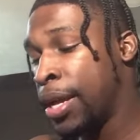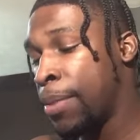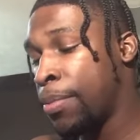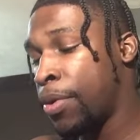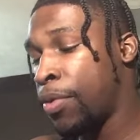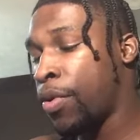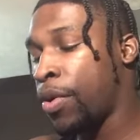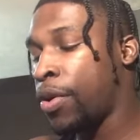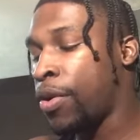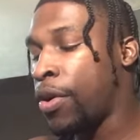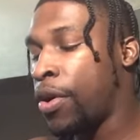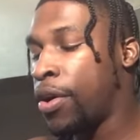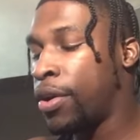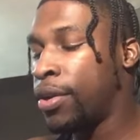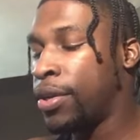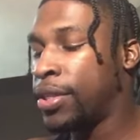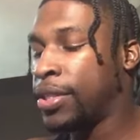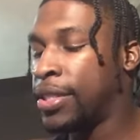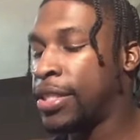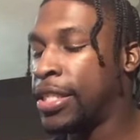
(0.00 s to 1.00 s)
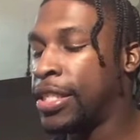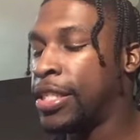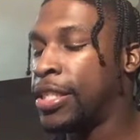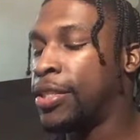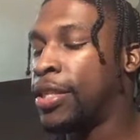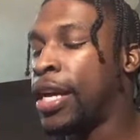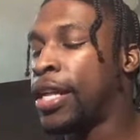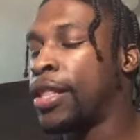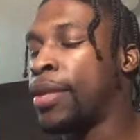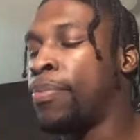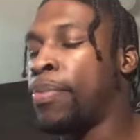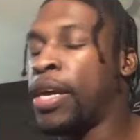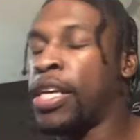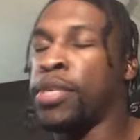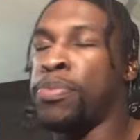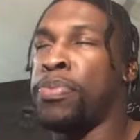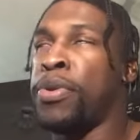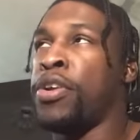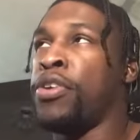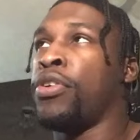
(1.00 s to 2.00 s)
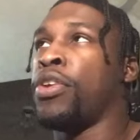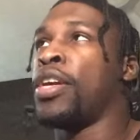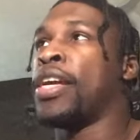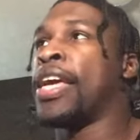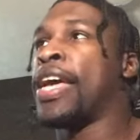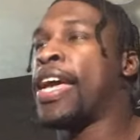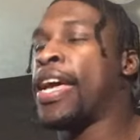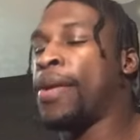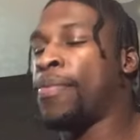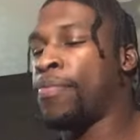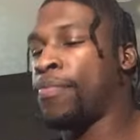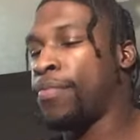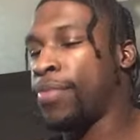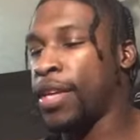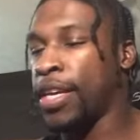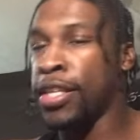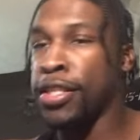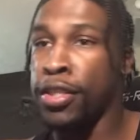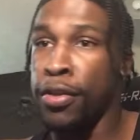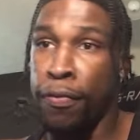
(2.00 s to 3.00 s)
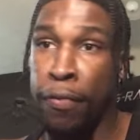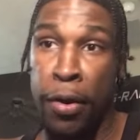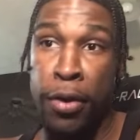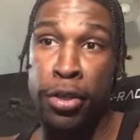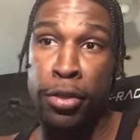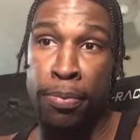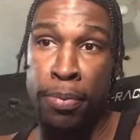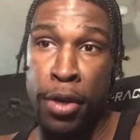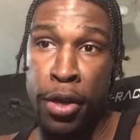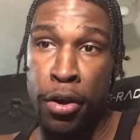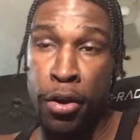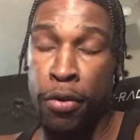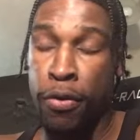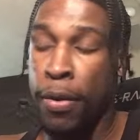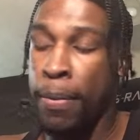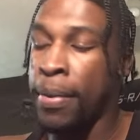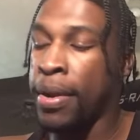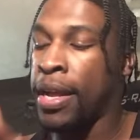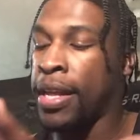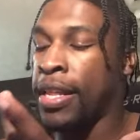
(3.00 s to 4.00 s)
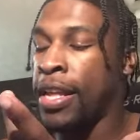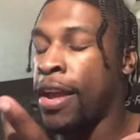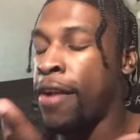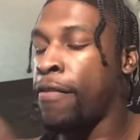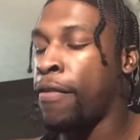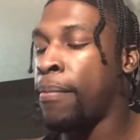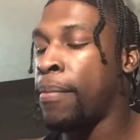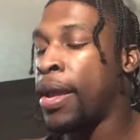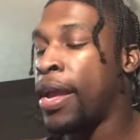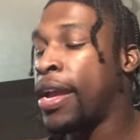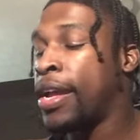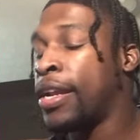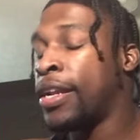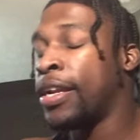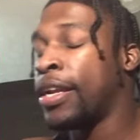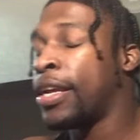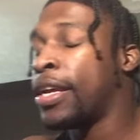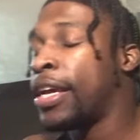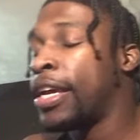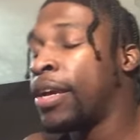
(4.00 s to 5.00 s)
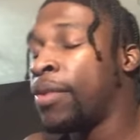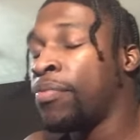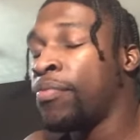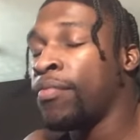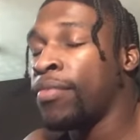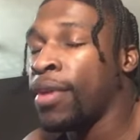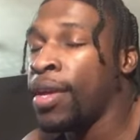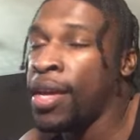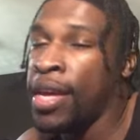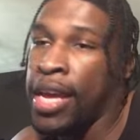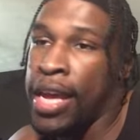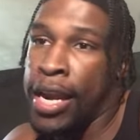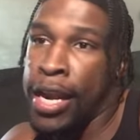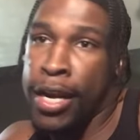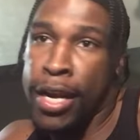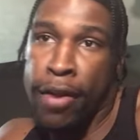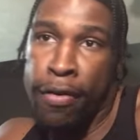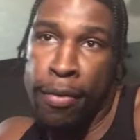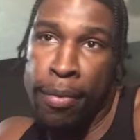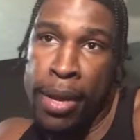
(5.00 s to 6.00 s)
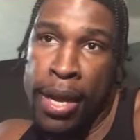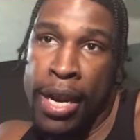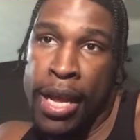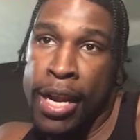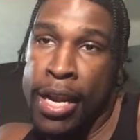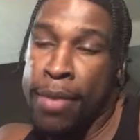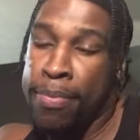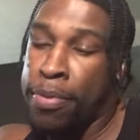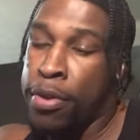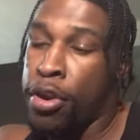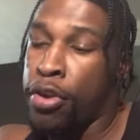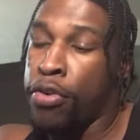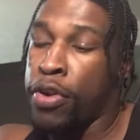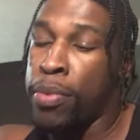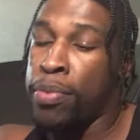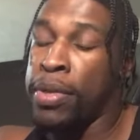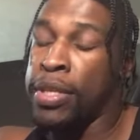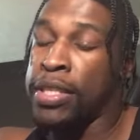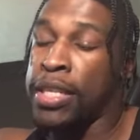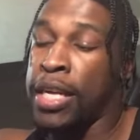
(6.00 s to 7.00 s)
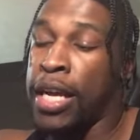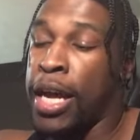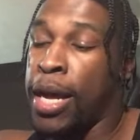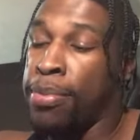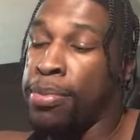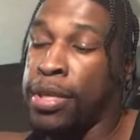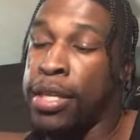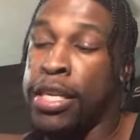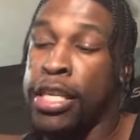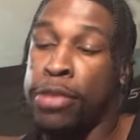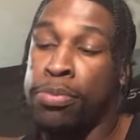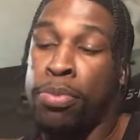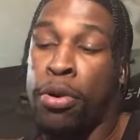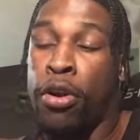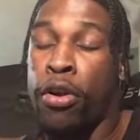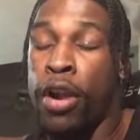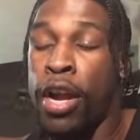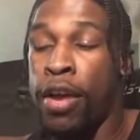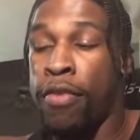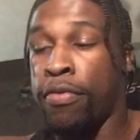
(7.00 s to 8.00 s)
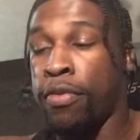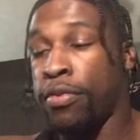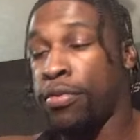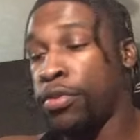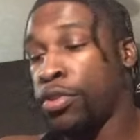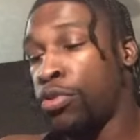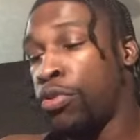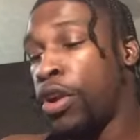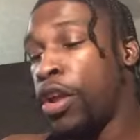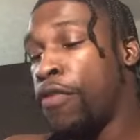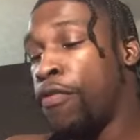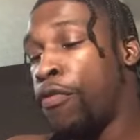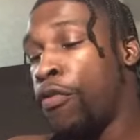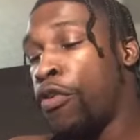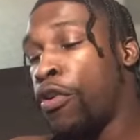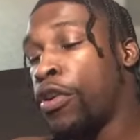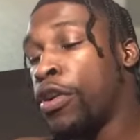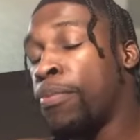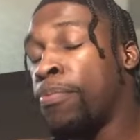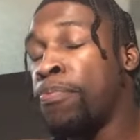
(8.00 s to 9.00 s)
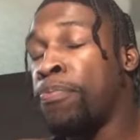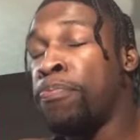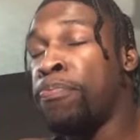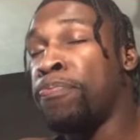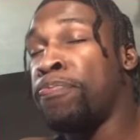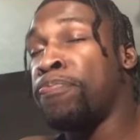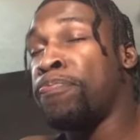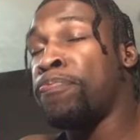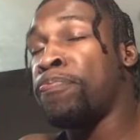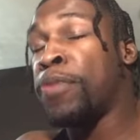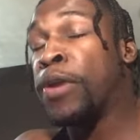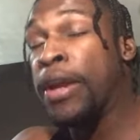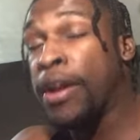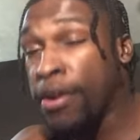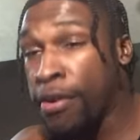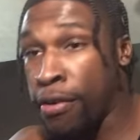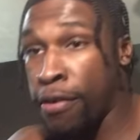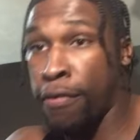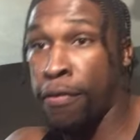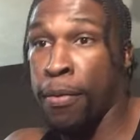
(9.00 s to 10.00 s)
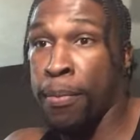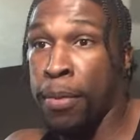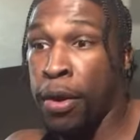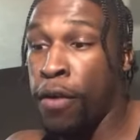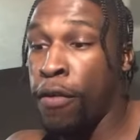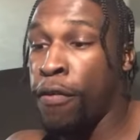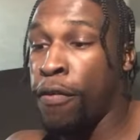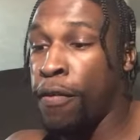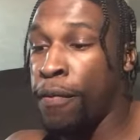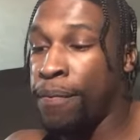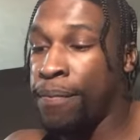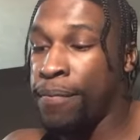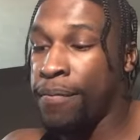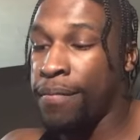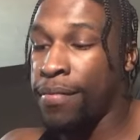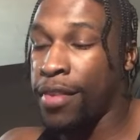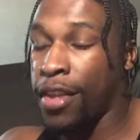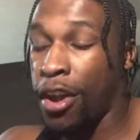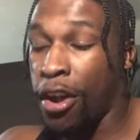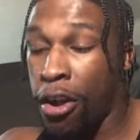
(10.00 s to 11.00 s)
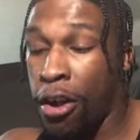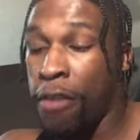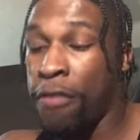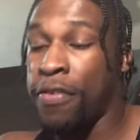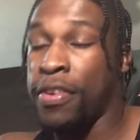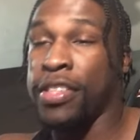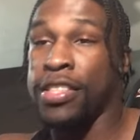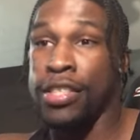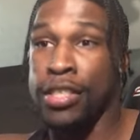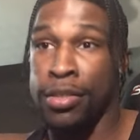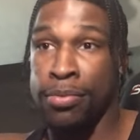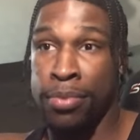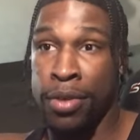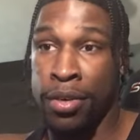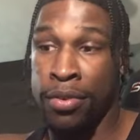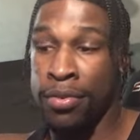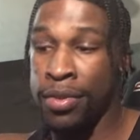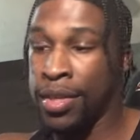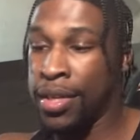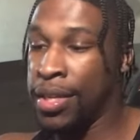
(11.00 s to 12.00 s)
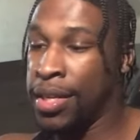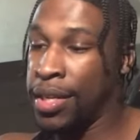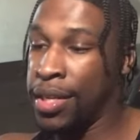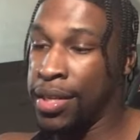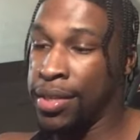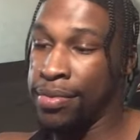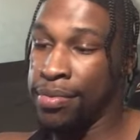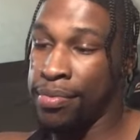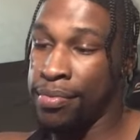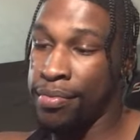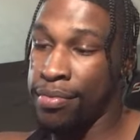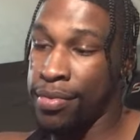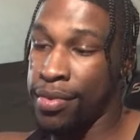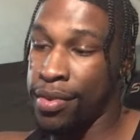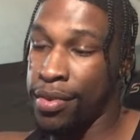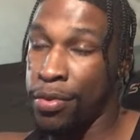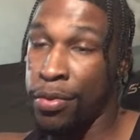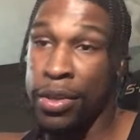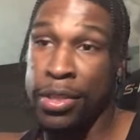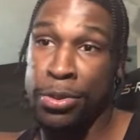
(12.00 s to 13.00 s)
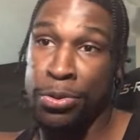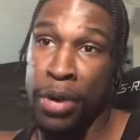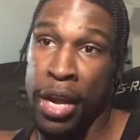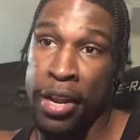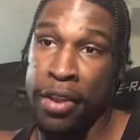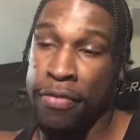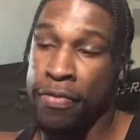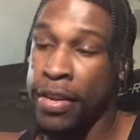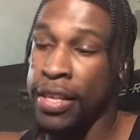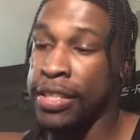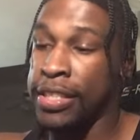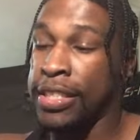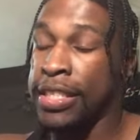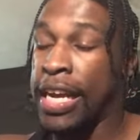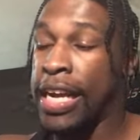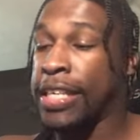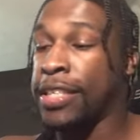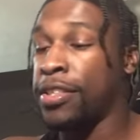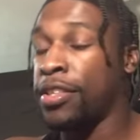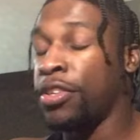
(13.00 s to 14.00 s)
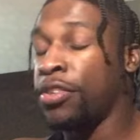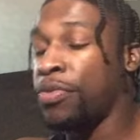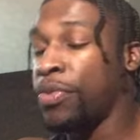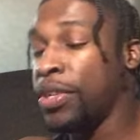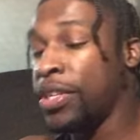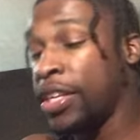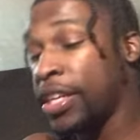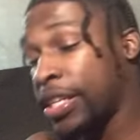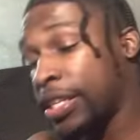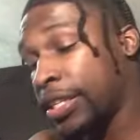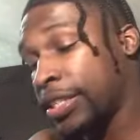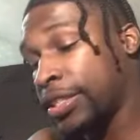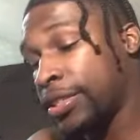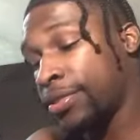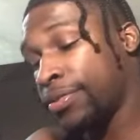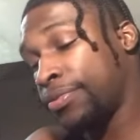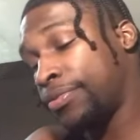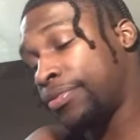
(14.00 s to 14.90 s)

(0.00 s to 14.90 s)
But regardless, this is like the best pure in the game. It's the first pure equipment that they ever made in the game, and they never made any pure equipment up to this part ever. 24 to pure for both offenses, bro. With strike defense is absolutely ridiculous.